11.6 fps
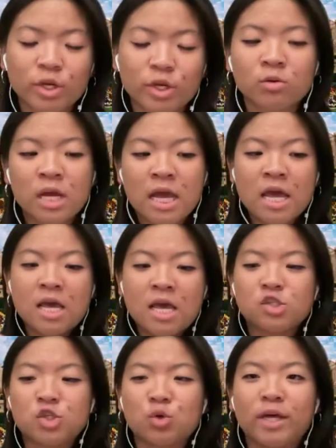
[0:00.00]
We don't
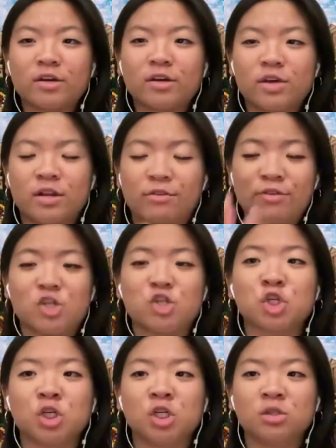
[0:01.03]
do like an
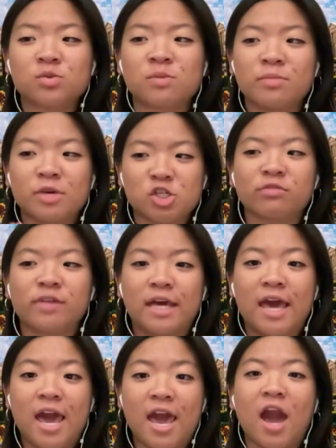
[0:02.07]
official submission of
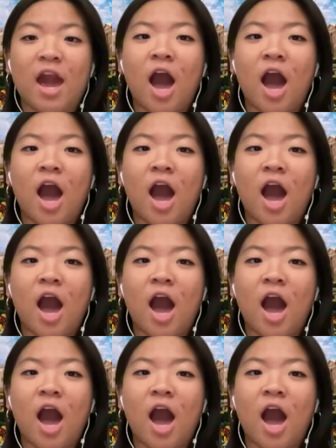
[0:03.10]
like, hey,